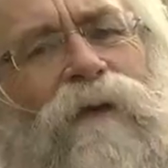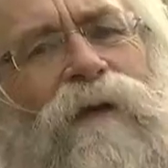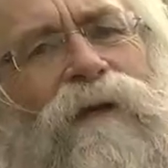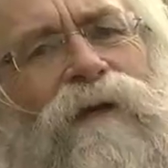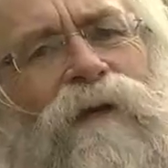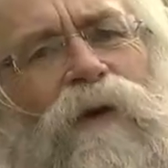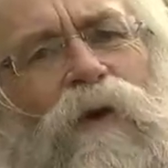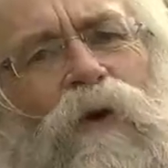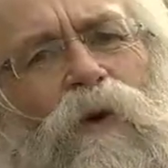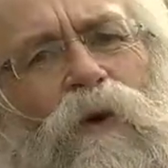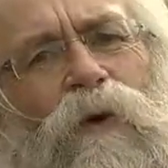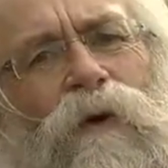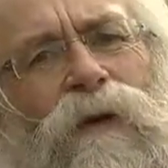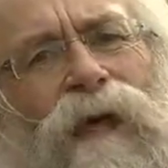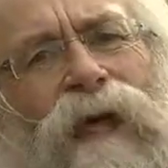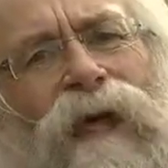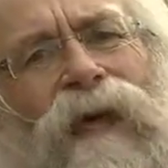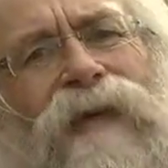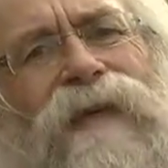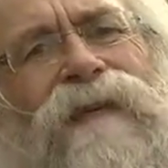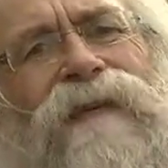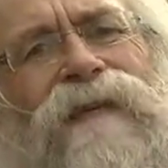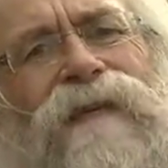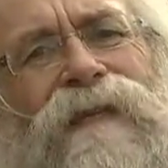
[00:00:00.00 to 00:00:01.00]
what is called
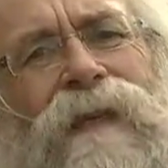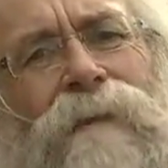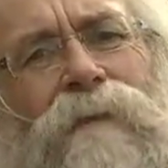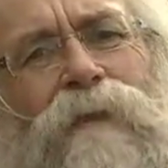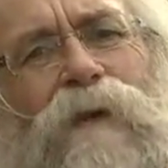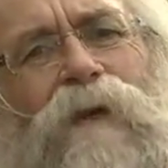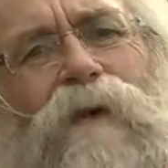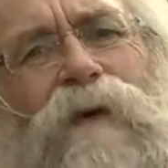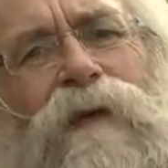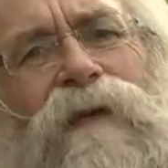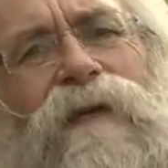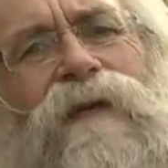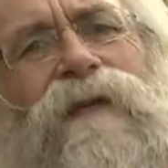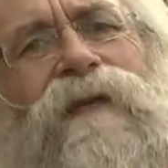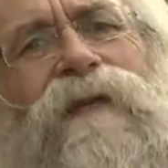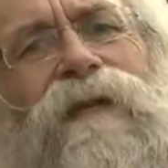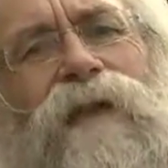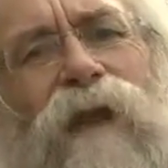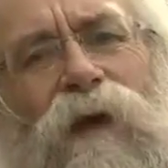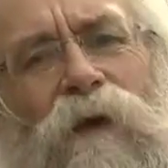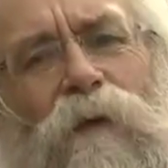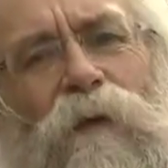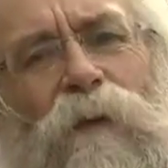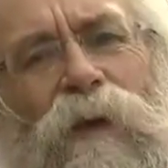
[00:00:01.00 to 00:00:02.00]
a slippery
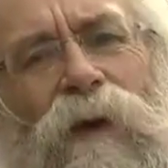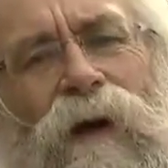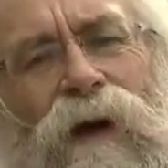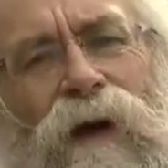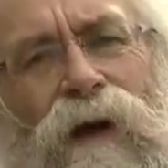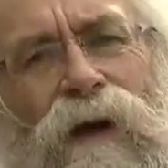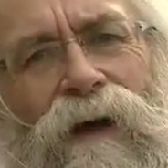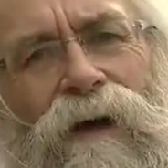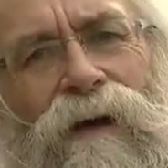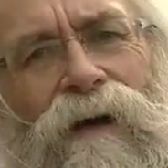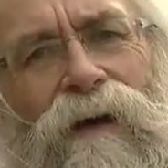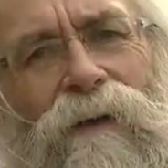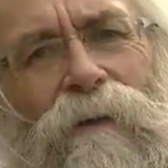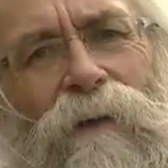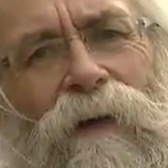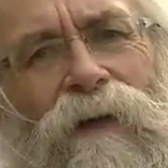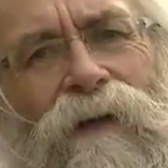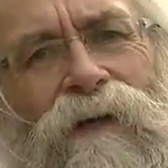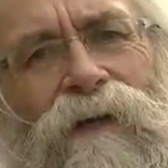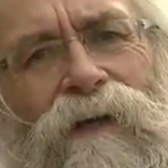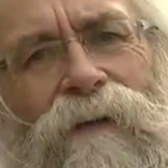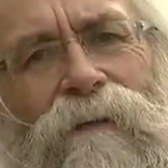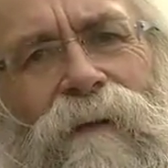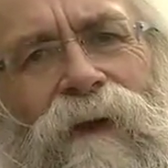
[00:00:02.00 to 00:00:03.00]
slope
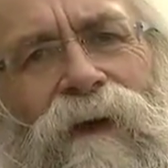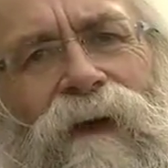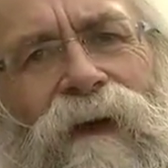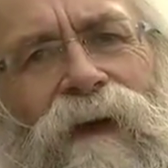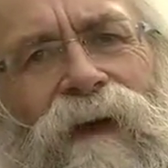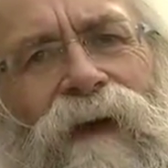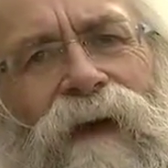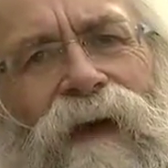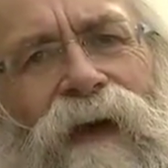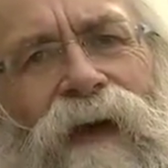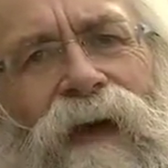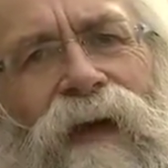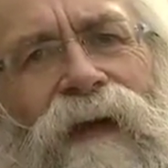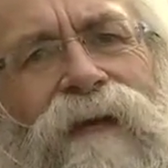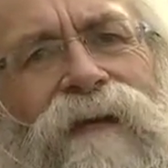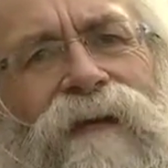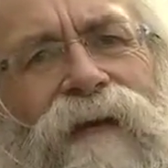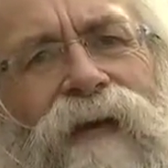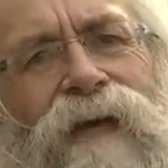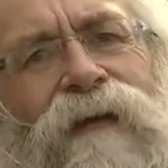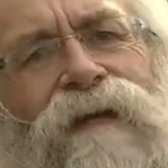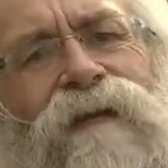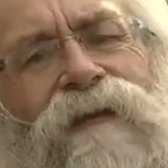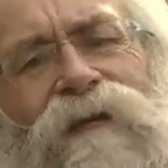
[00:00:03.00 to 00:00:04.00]
argument. And
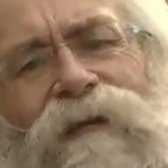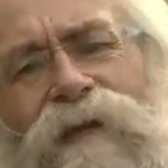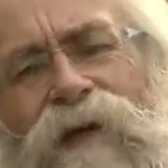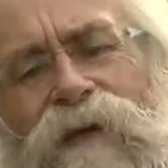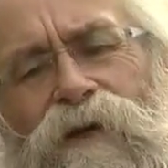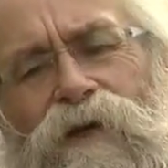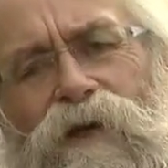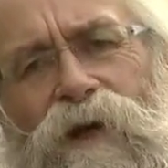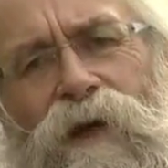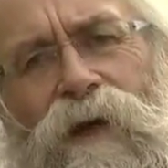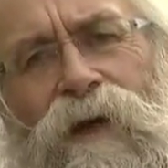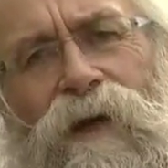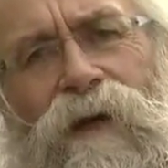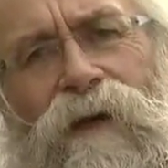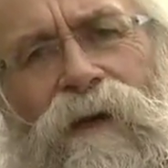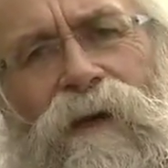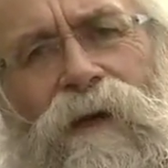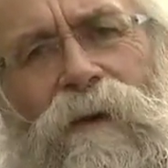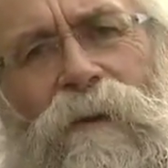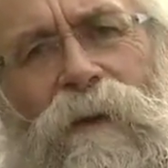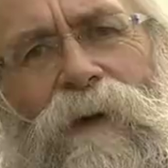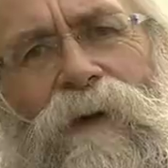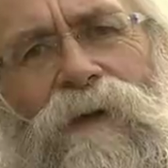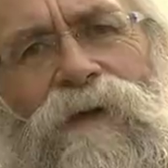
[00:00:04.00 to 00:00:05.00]
in such an
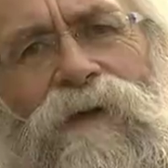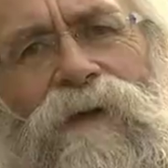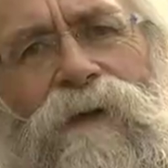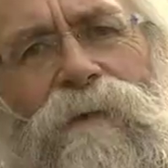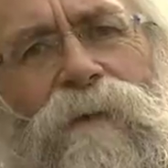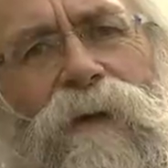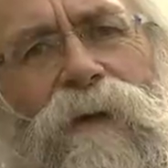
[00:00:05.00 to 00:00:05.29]
argument, the